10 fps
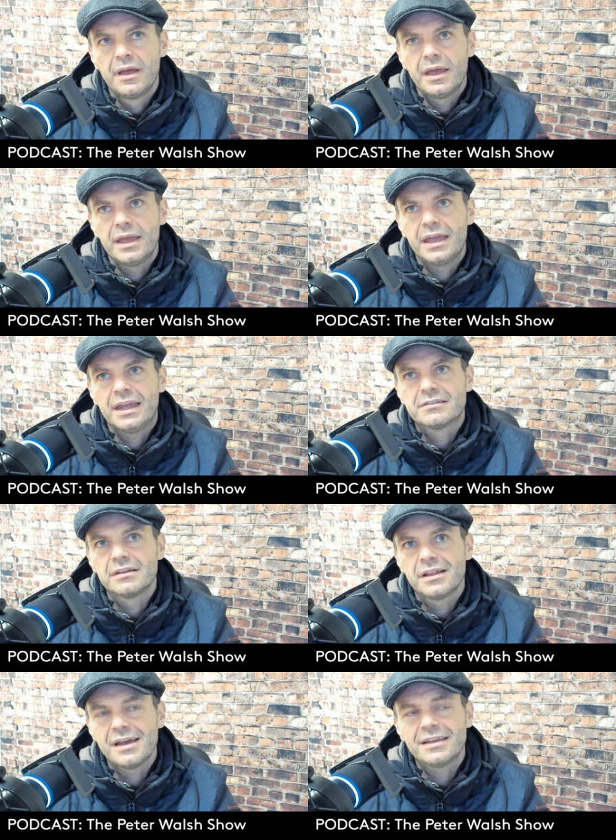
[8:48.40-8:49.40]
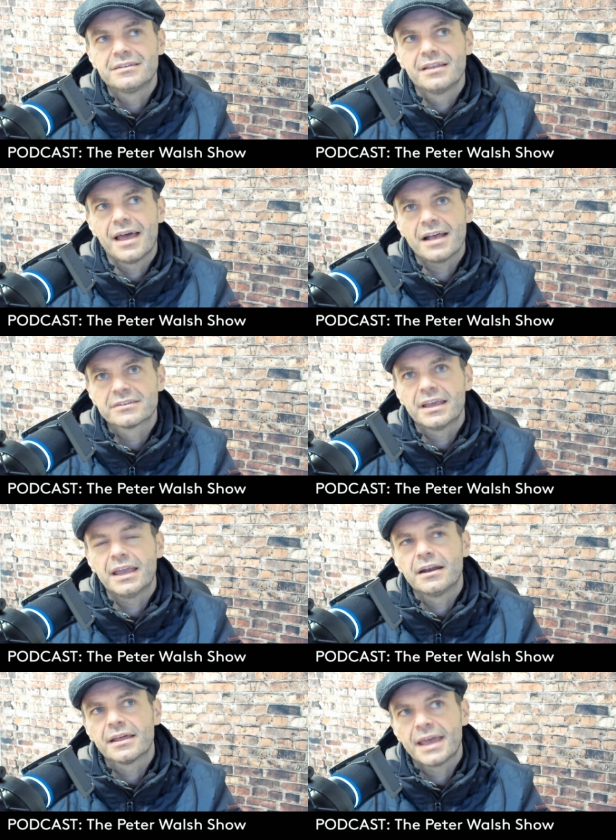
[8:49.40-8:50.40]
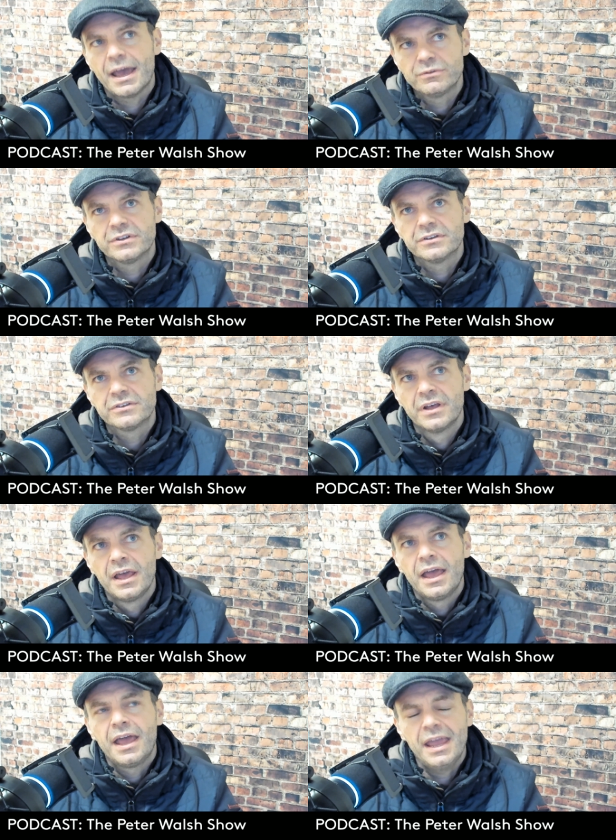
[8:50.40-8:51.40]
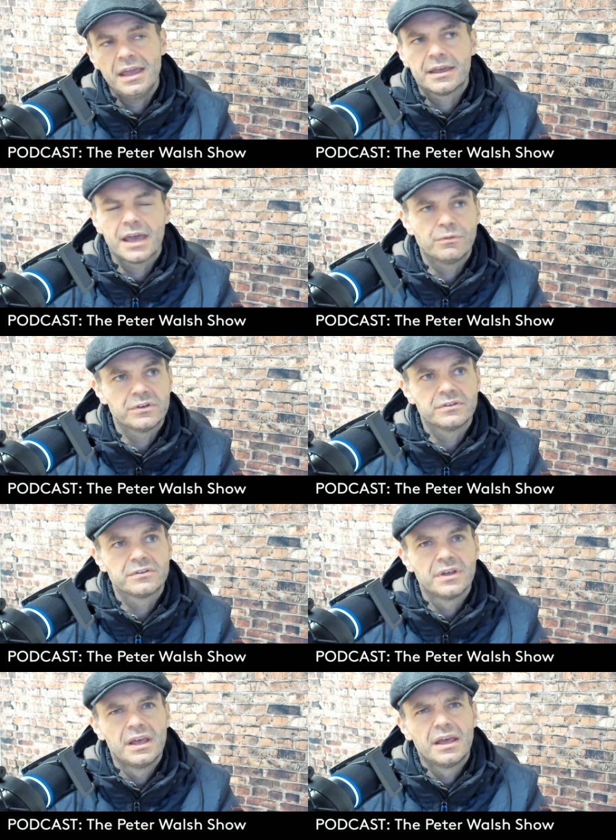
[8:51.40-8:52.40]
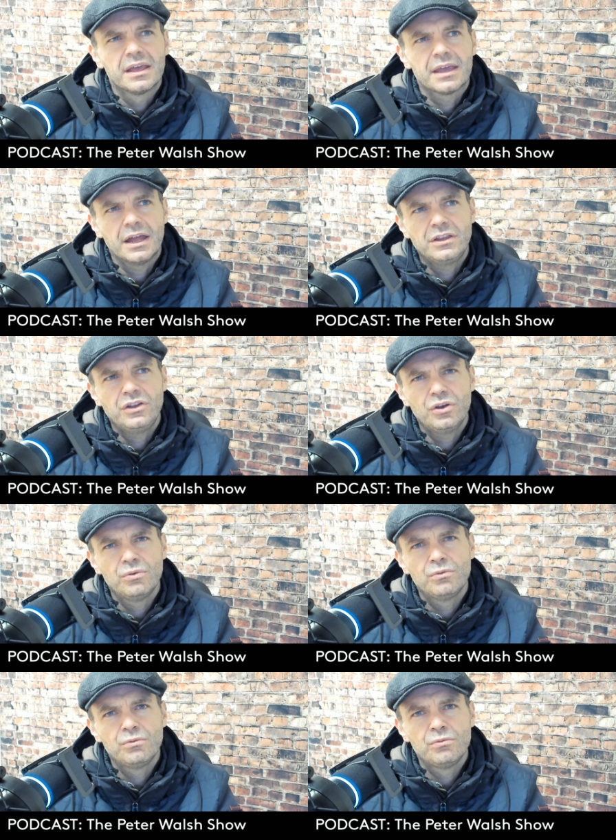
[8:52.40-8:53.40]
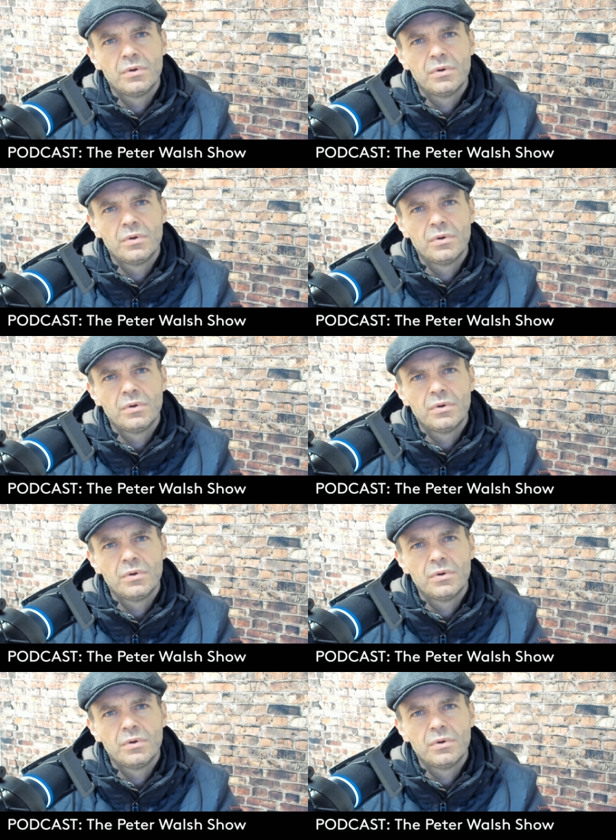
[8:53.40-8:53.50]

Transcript: It's like asking an accountant, hey accountant, can you